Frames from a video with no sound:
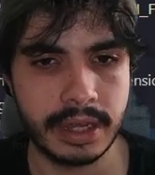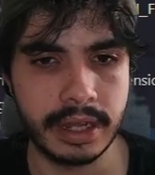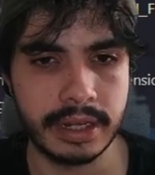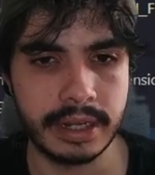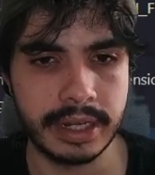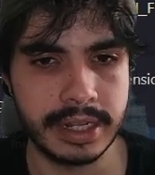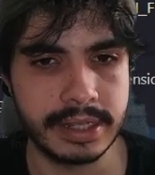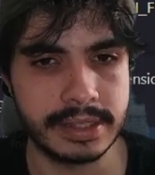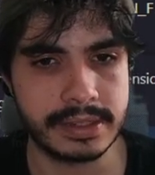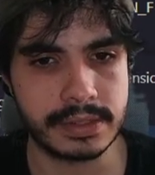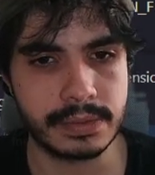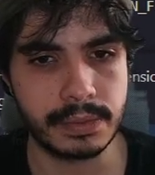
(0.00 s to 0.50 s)
and
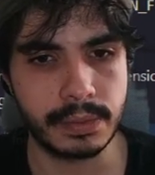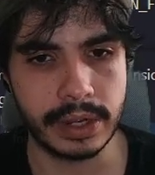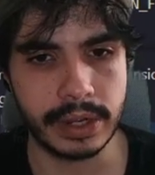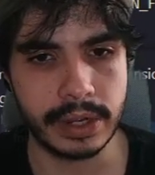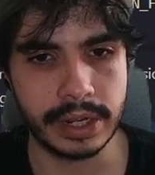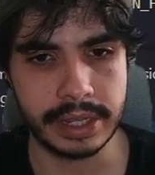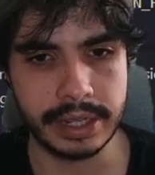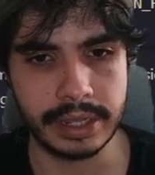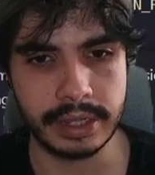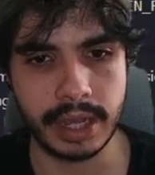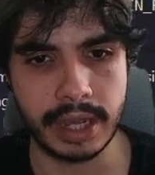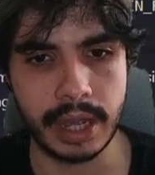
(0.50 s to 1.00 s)
hence
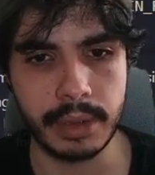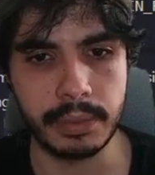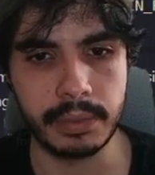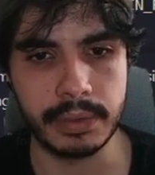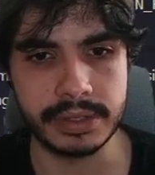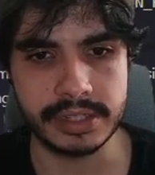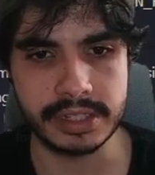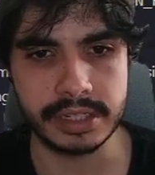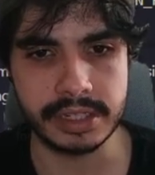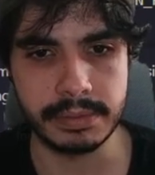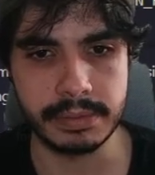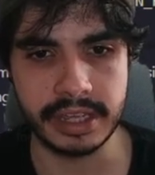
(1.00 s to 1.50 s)
why I
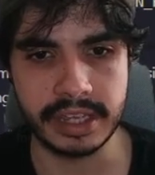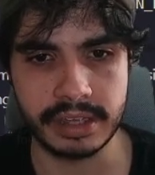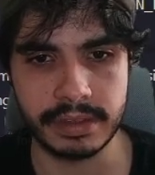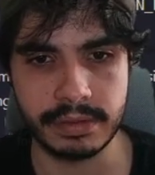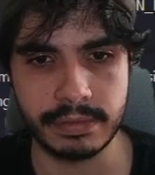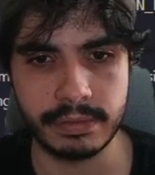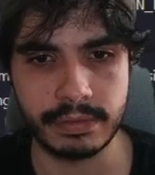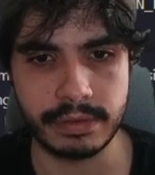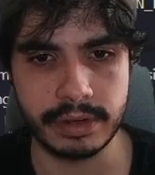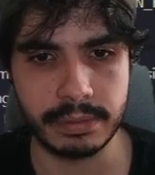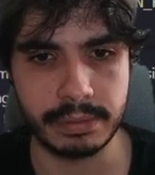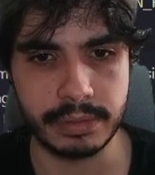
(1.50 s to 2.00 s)
want CMake
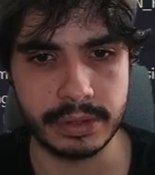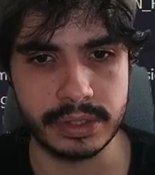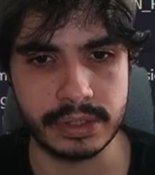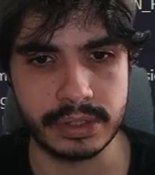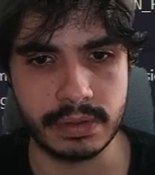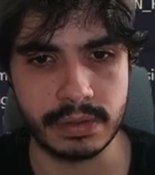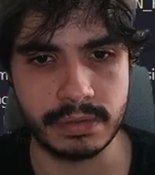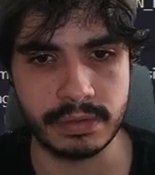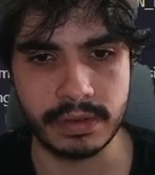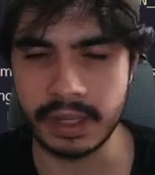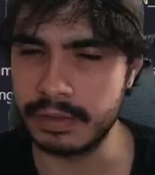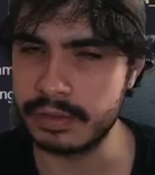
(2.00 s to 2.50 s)

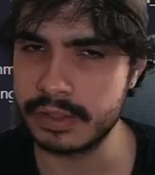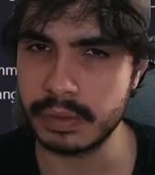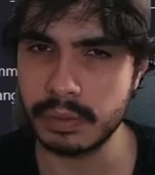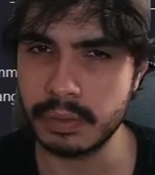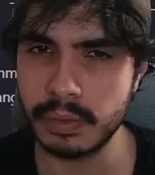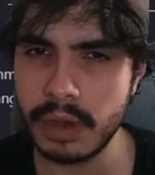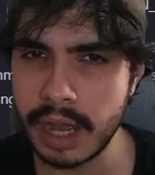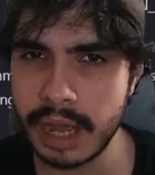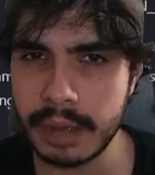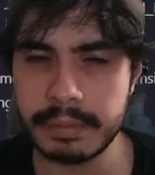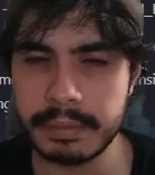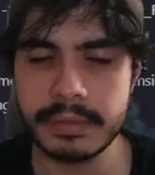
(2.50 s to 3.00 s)
3.25. So
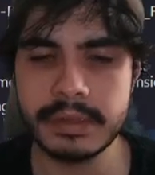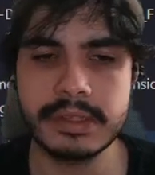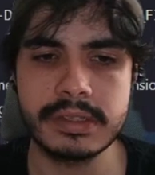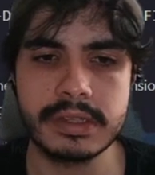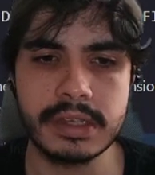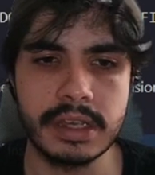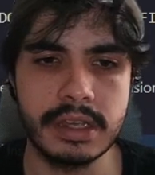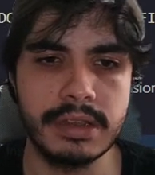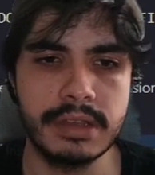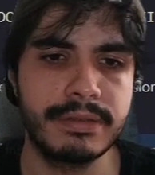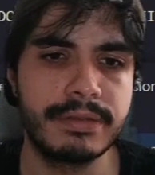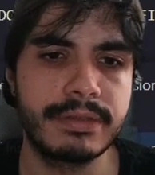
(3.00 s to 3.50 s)
what happens
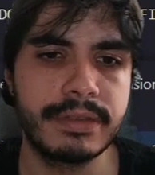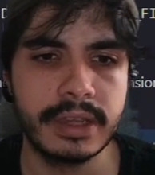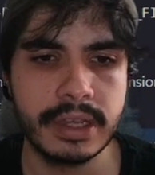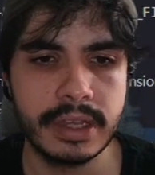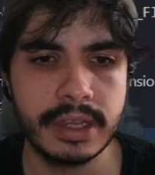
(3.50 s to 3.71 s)
if